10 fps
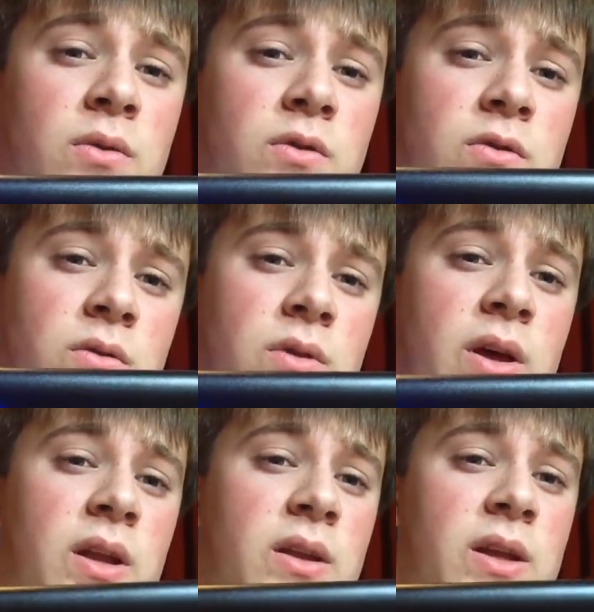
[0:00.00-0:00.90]
so
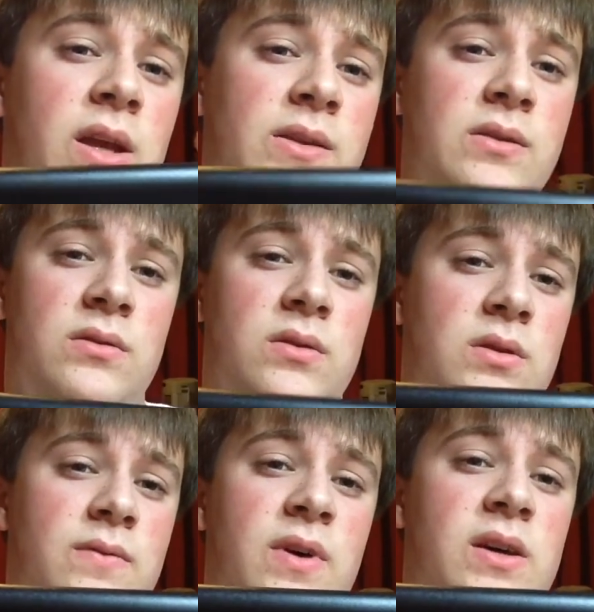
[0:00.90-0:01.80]
that indicates that the
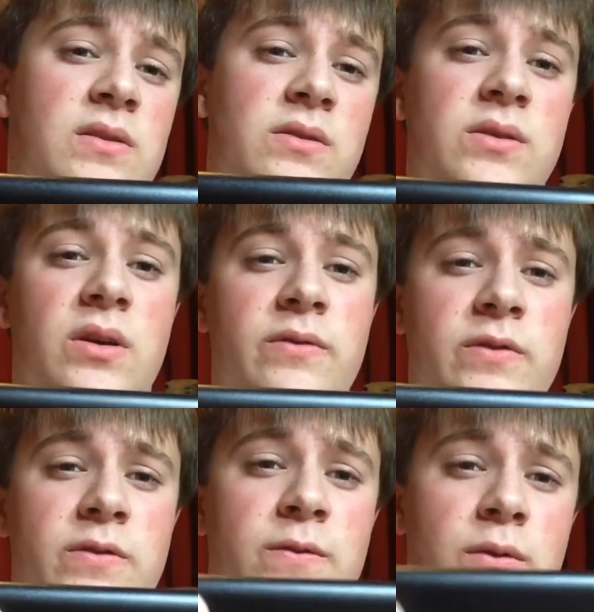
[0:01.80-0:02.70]
device itself
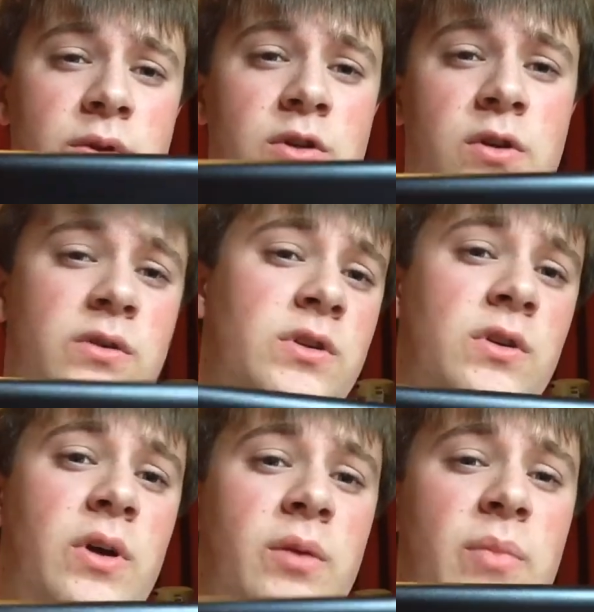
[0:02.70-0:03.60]
is fully charged, you
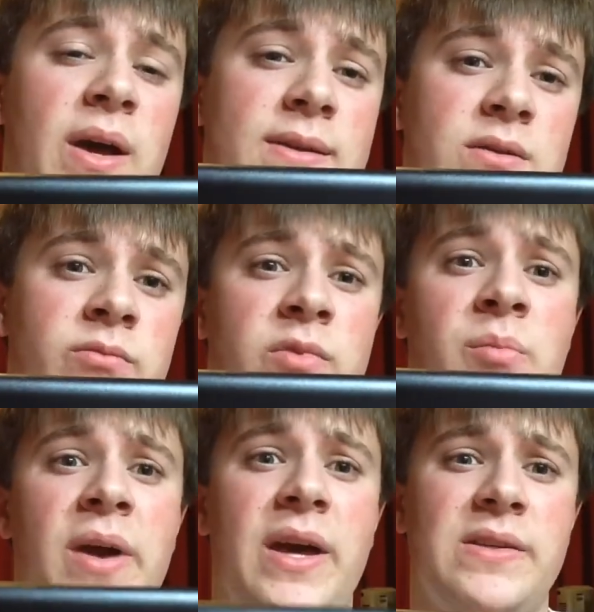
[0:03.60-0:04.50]
know, at maximum
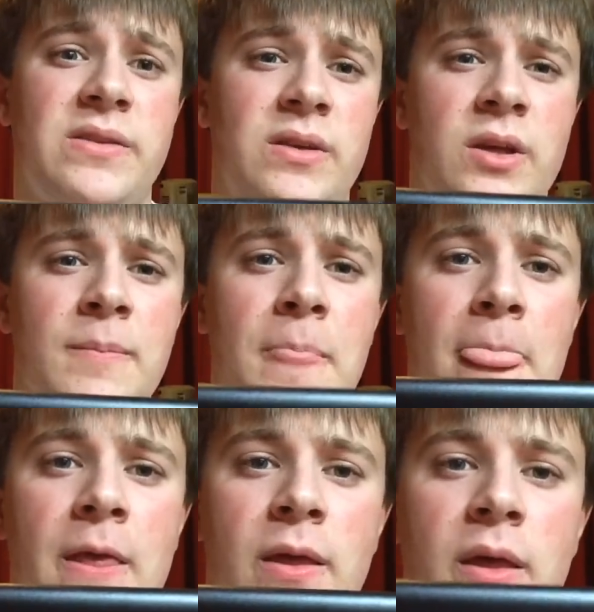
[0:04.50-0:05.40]
capacity,
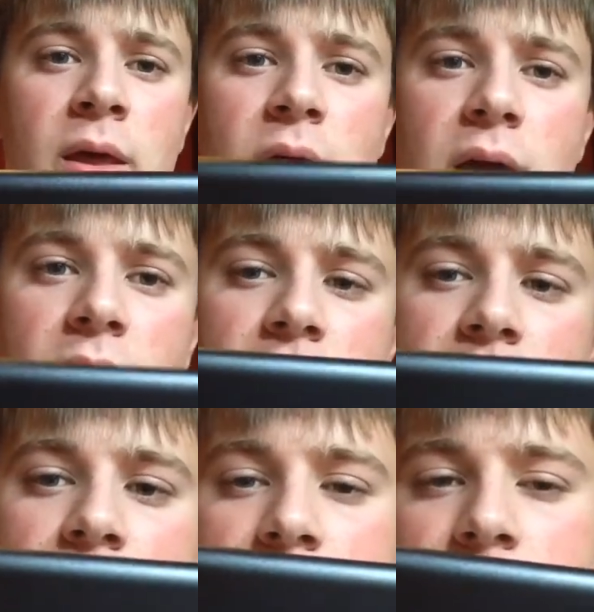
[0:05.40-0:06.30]

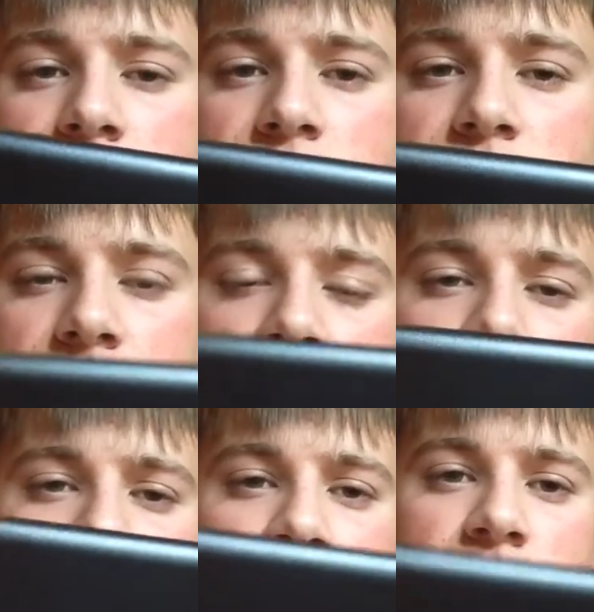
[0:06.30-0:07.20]
and
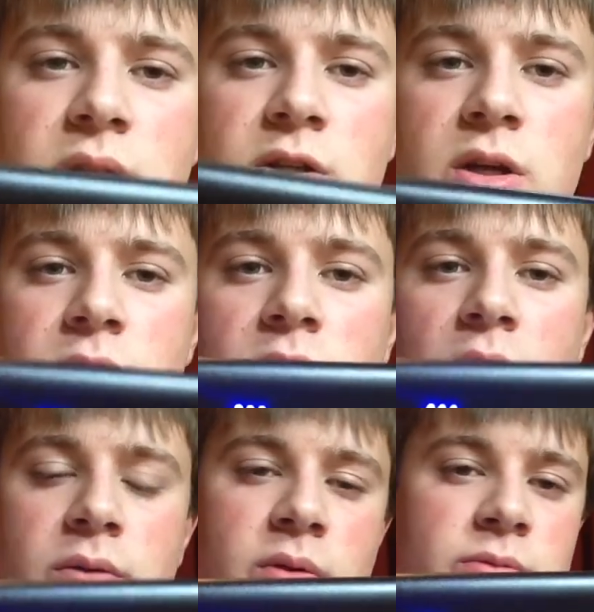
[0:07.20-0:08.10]
each each uh,
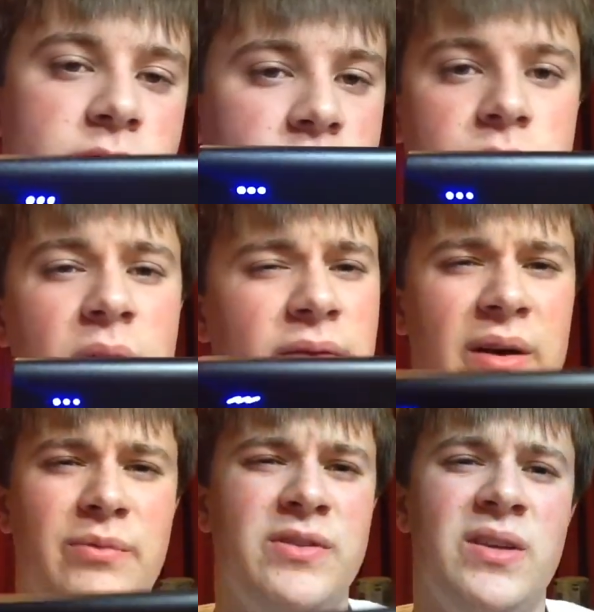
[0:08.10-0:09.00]
dot represents
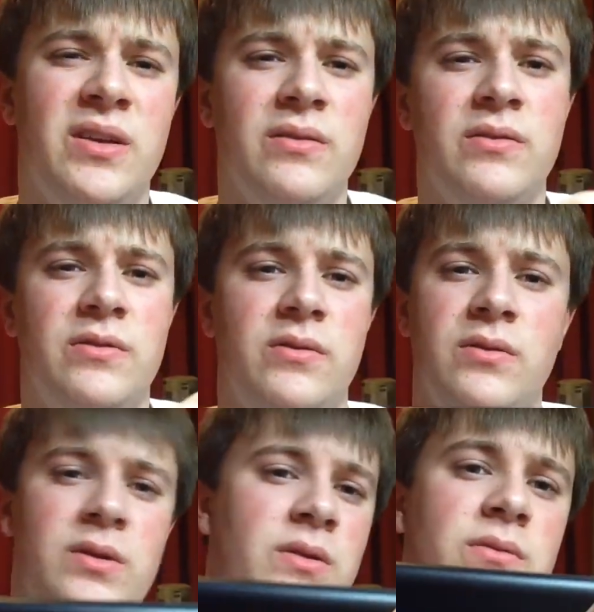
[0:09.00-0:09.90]
25%.
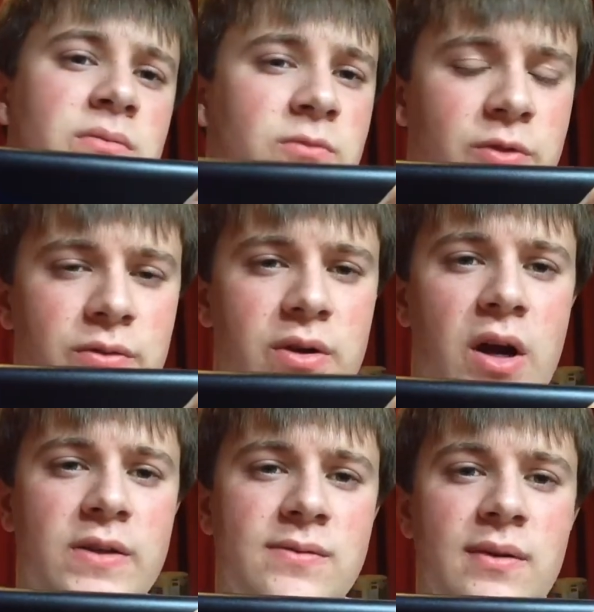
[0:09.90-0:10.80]
So you know, three
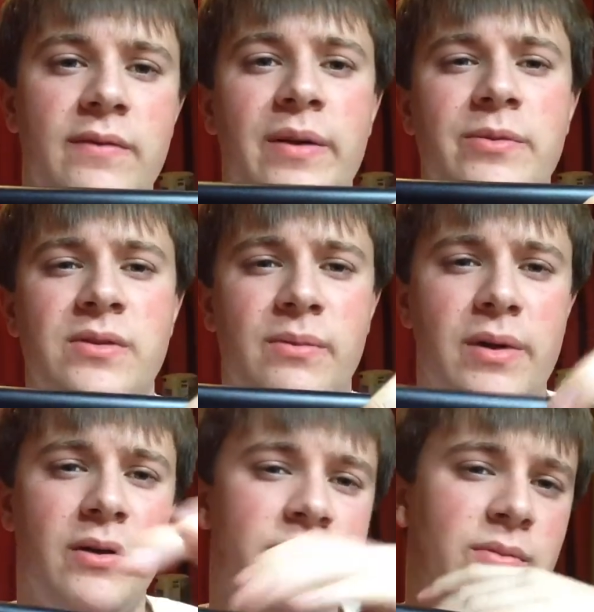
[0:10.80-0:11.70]
dots, 75% of the
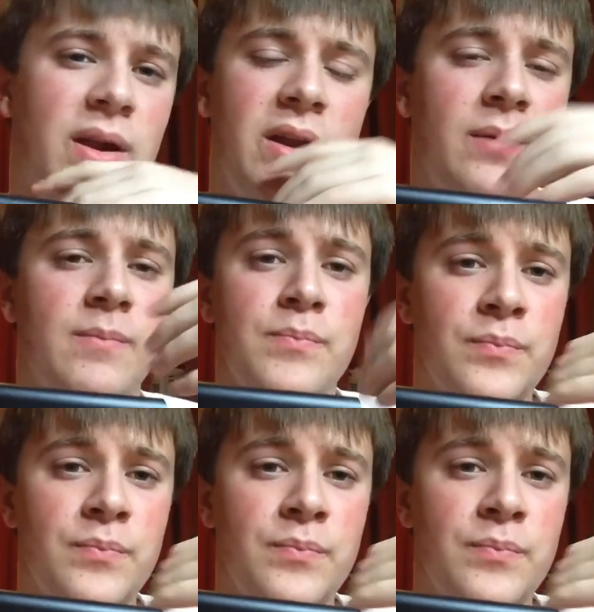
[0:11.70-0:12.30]
battery is remaining.